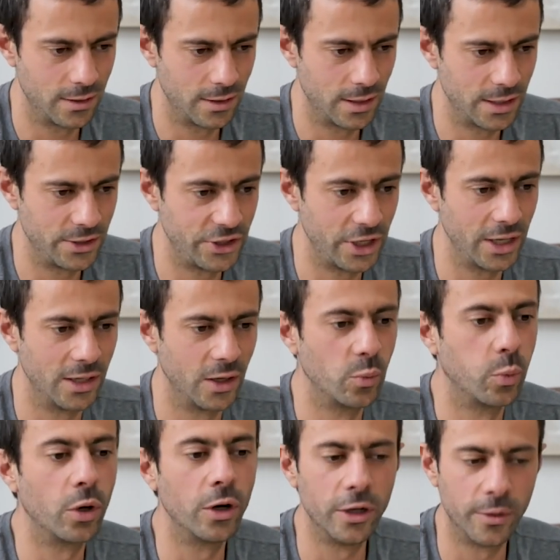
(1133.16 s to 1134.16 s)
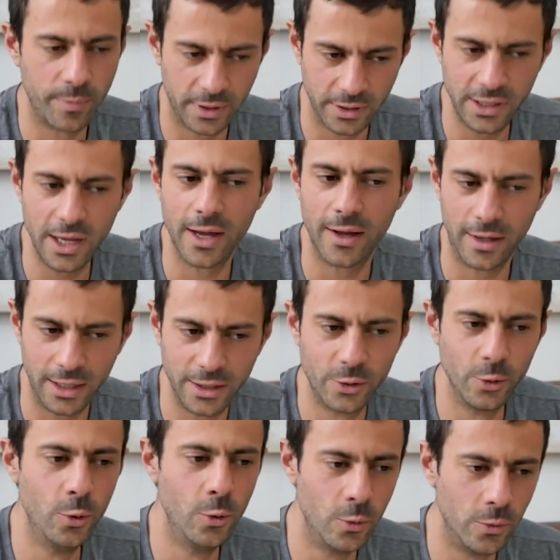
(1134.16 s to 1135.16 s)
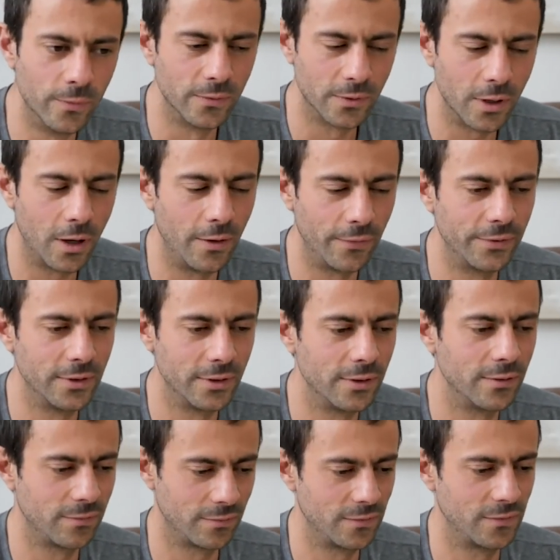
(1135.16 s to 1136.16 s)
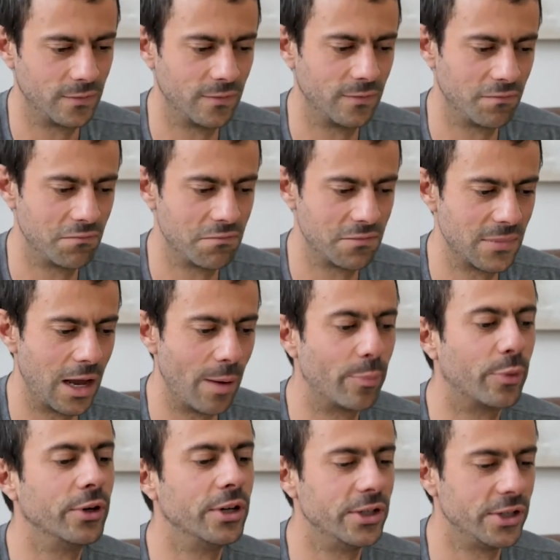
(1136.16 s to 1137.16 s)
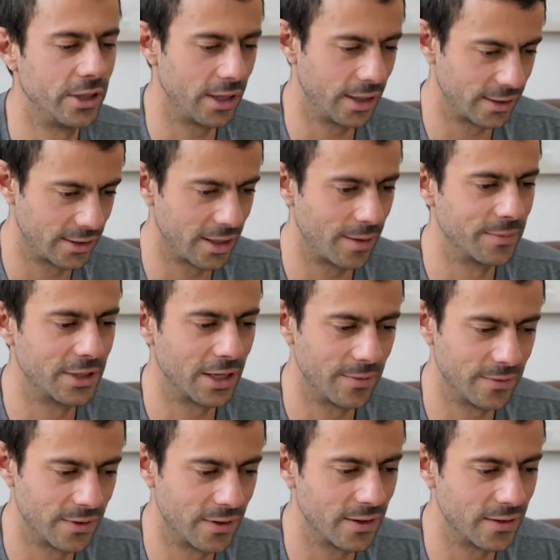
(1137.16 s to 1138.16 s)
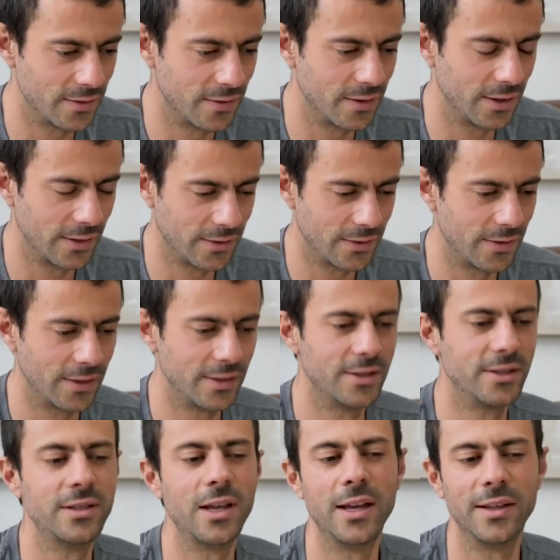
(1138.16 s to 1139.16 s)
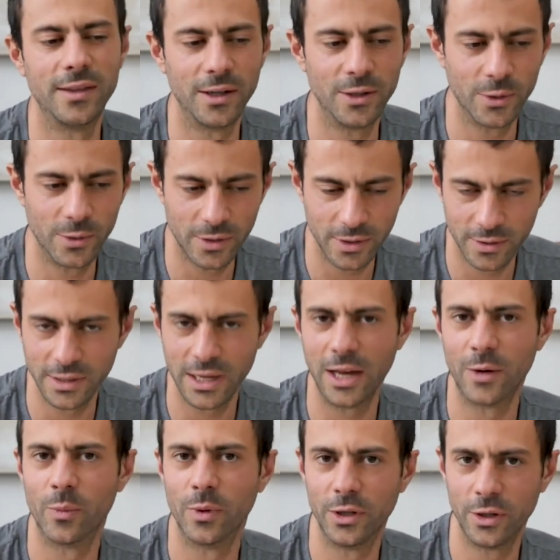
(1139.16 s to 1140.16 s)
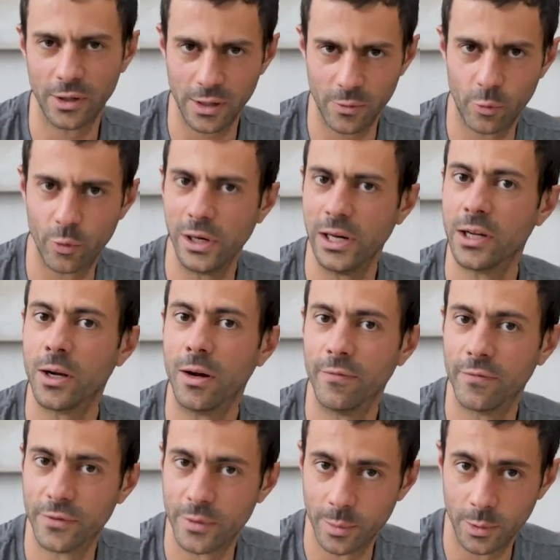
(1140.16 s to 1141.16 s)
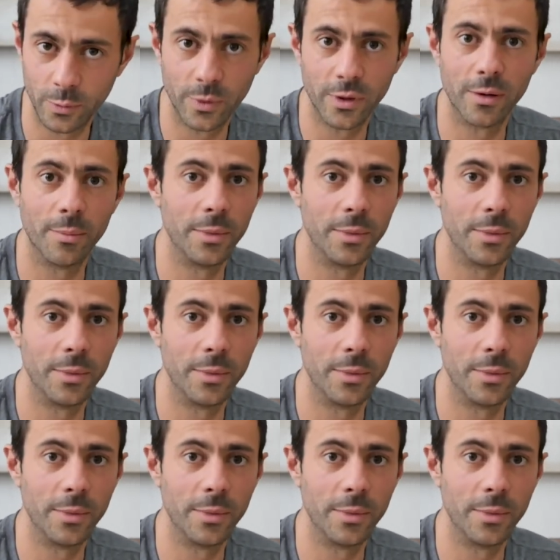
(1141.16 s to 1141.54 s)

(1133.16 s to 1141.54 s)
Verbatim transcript: a jaded word, but yeah, I do often appreciate sometimes this this this state that you could get when you get really comfortable with the